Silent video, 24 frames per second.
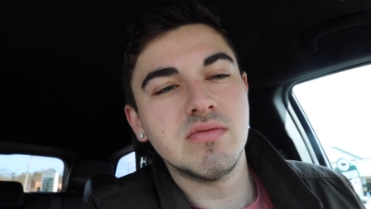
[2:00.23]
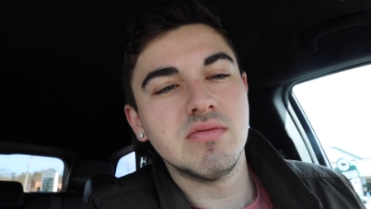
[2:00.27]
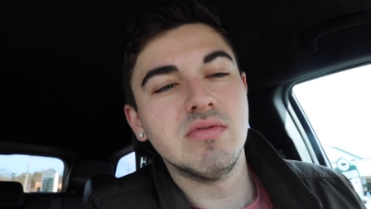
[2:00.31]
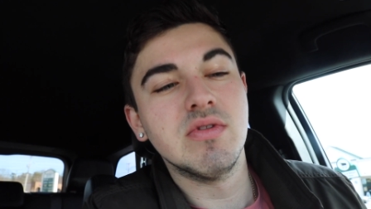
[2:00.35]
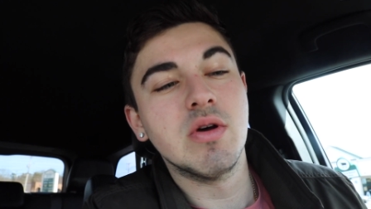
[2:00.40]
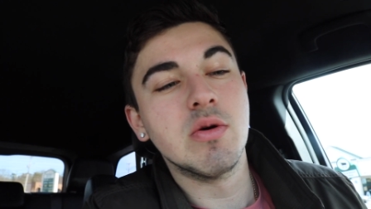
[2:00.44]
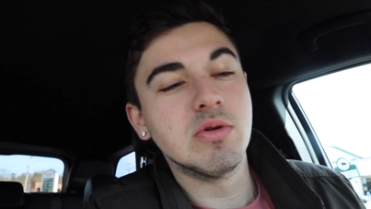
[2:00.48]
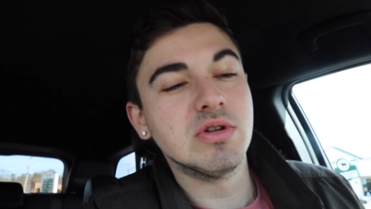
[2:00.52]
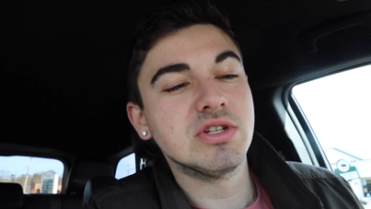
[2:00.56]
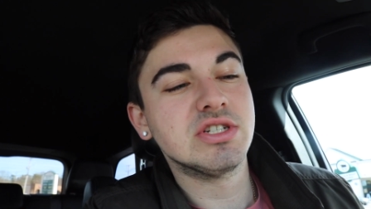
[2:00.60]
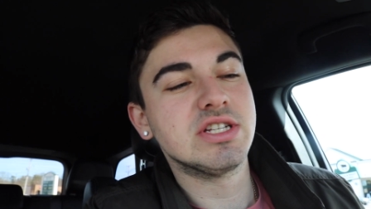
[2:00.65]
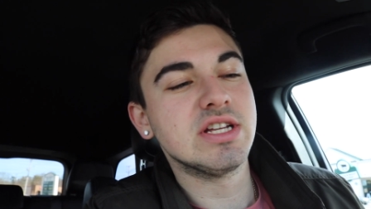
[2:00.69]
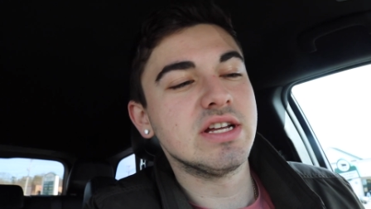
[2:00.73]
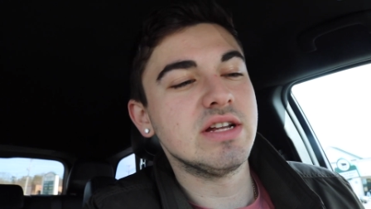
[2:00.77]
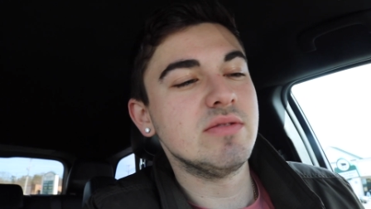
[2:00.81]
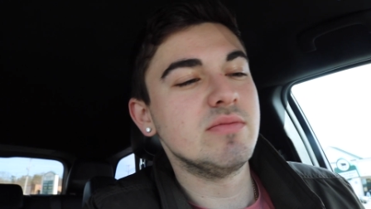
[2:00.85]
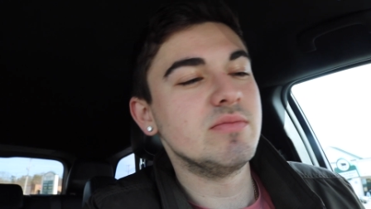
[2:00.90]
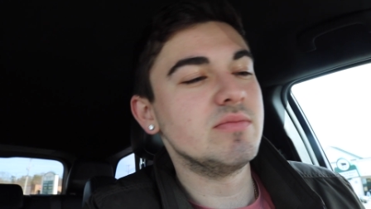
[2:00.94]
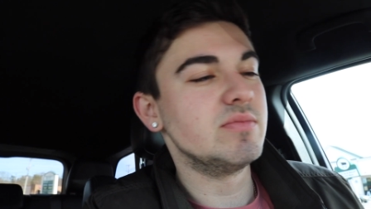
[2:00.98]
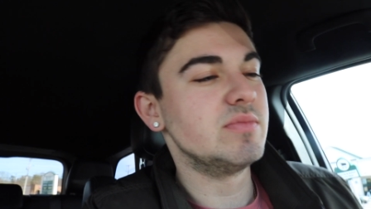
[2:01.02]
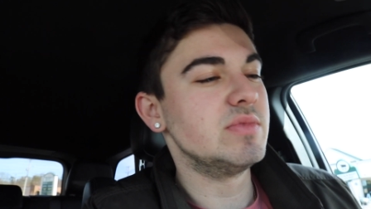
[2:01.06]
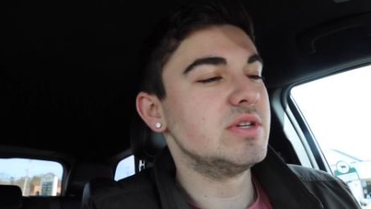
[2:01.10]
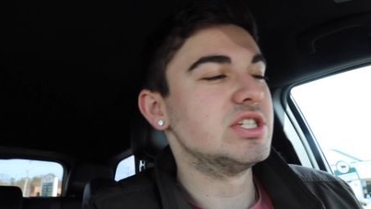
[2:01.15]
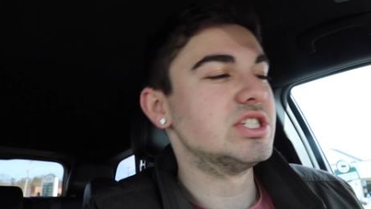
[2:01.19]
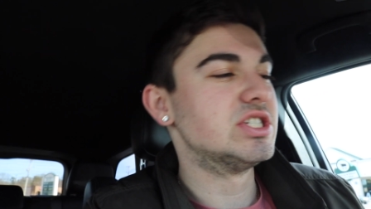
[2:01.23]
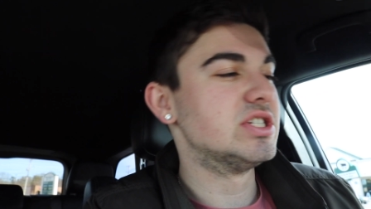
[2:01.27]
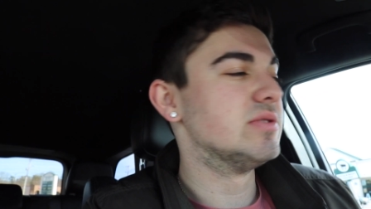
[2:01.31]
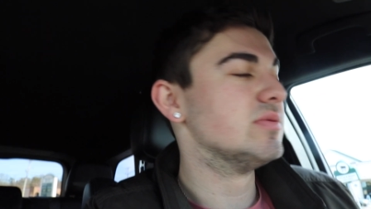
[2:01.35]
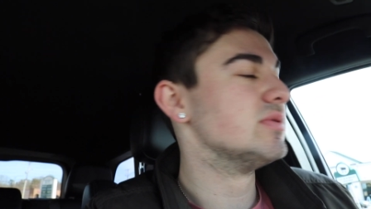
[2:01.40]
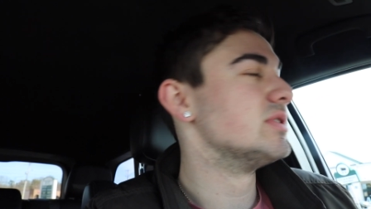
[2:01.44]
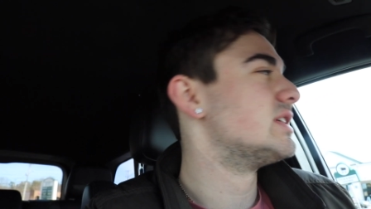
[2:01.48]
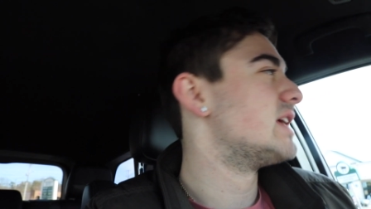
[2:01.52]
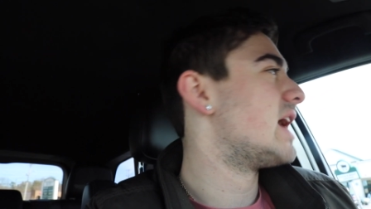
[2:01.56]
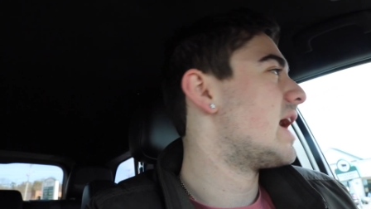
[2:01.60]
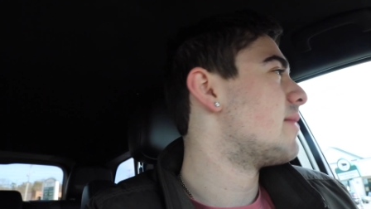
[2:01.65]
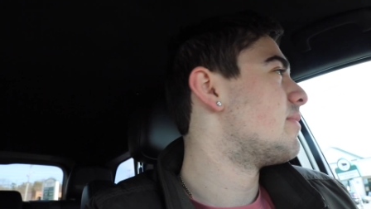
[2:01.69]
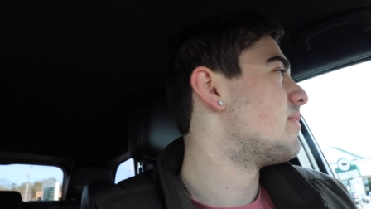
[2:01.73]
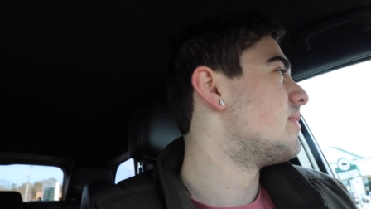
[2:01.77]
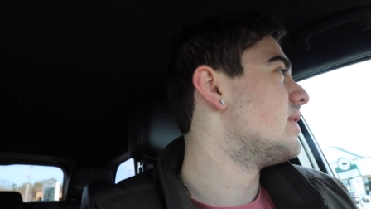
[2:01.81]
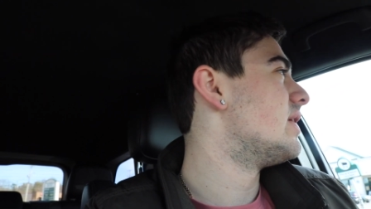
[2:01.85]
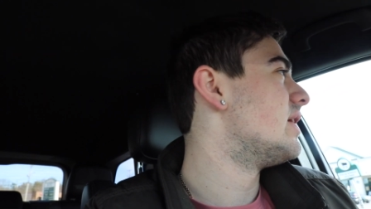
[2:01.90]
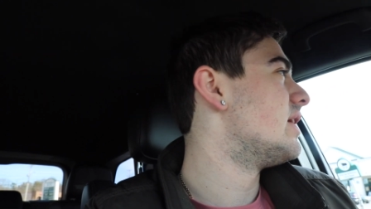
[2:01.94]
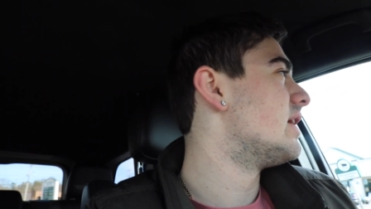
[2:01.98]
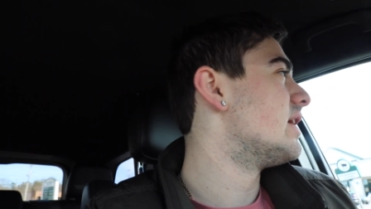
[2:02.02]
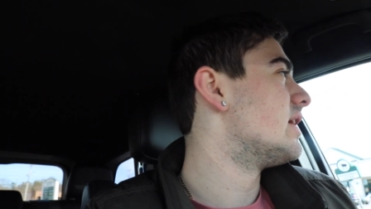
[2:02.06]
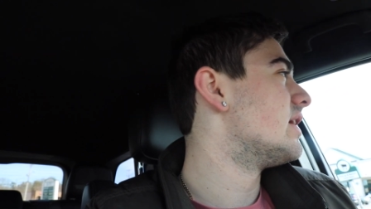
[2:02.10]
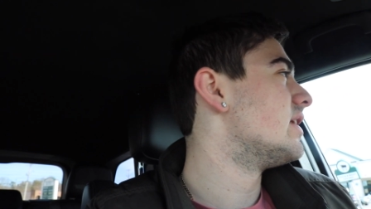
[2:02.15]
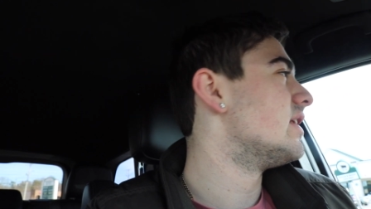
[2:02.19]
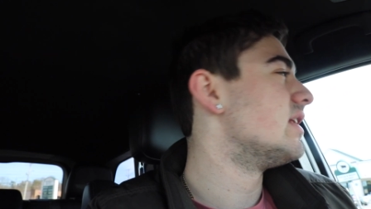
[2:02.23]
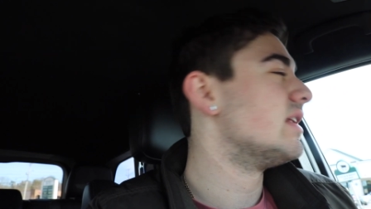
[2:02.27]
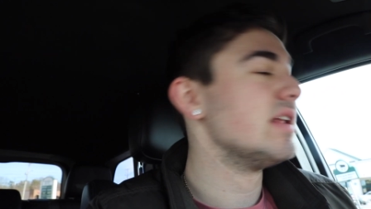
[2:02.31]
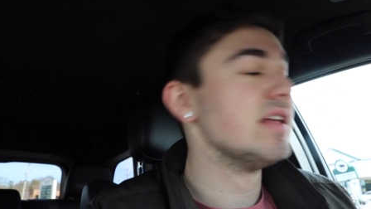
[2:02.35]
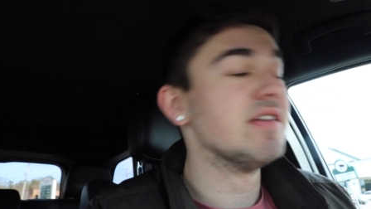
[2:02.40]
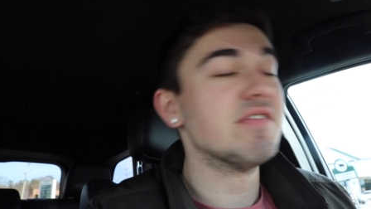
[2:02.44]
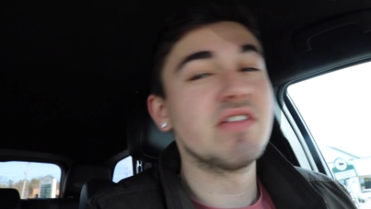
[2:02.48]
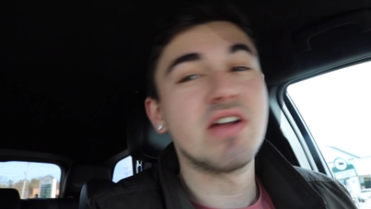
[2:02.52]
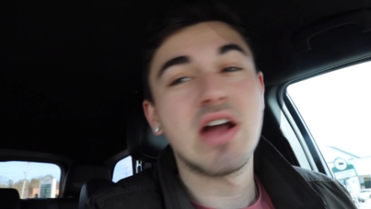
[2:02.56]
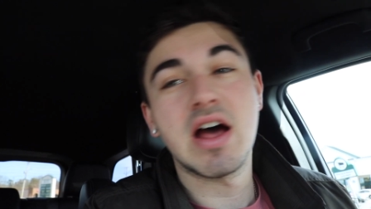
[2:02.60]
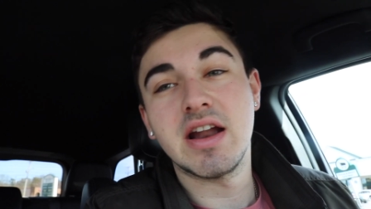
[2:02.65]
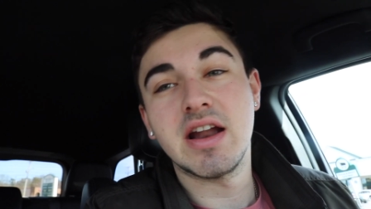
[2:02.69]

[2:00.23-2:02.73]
noticed it and we see what's happening. And even